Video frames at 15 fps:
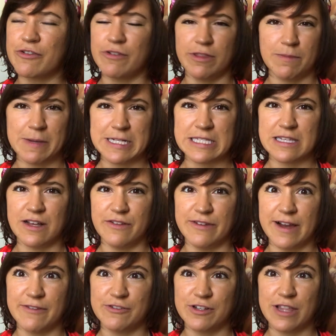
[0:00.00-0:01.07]
with myself
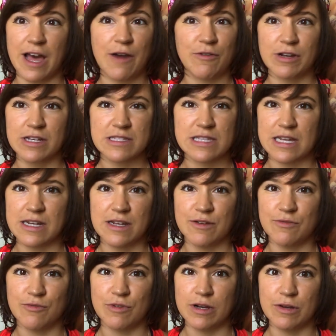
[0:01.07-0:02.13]
after that one because I
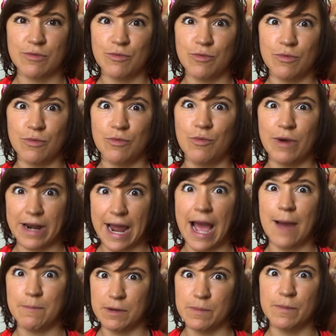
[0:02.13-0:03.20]
didn't want what
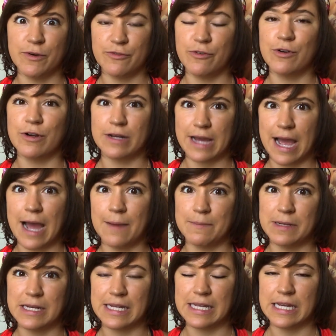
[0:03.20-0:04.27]
happened before to
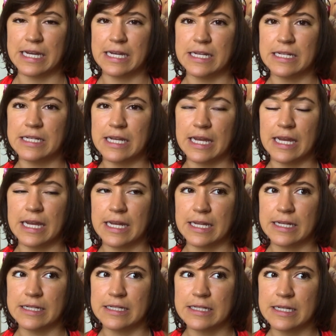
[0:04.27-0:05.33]
happen again.
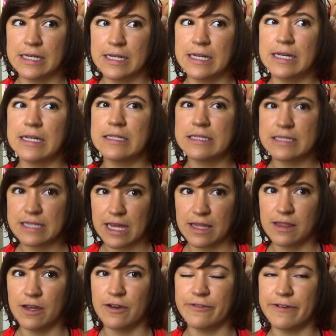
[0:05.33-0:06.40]
And stayed
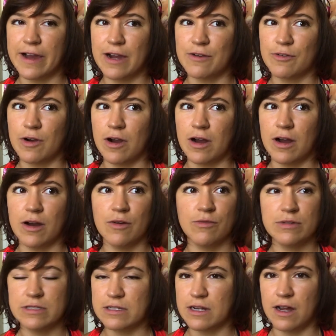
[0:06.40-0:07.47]
low fat, raw,
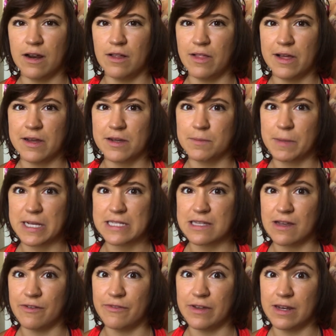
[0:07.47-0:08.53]
was not allowing
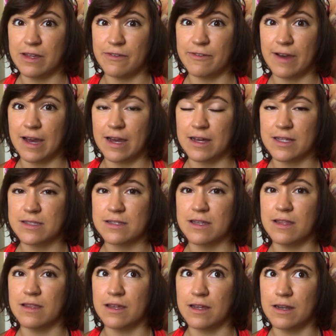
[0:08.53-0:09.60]
myself any fats.
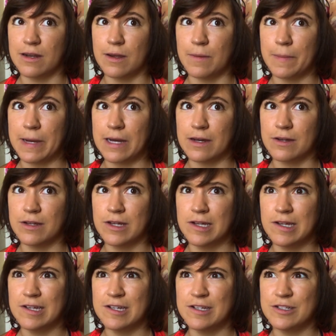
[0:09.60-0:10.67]
And then about,
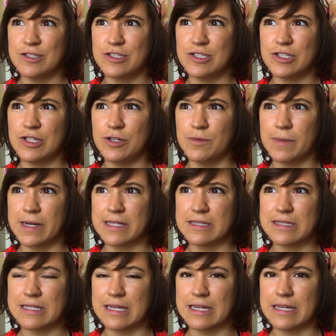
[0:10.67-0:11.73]
two
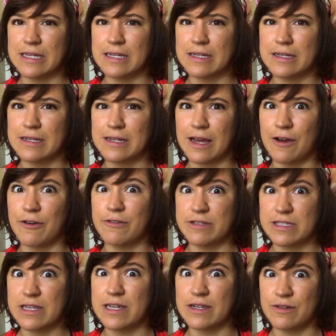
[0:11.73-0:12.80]
months in, I
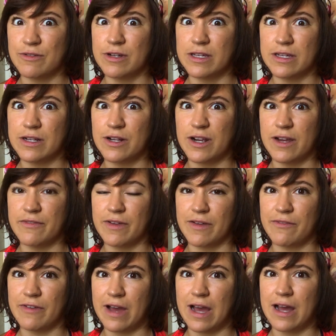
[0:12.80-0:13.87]
was like really craving
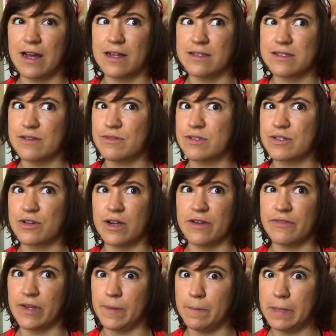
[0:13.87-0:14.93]
fats. I was
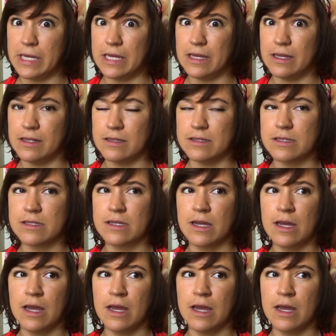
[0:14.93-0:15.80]
craving beans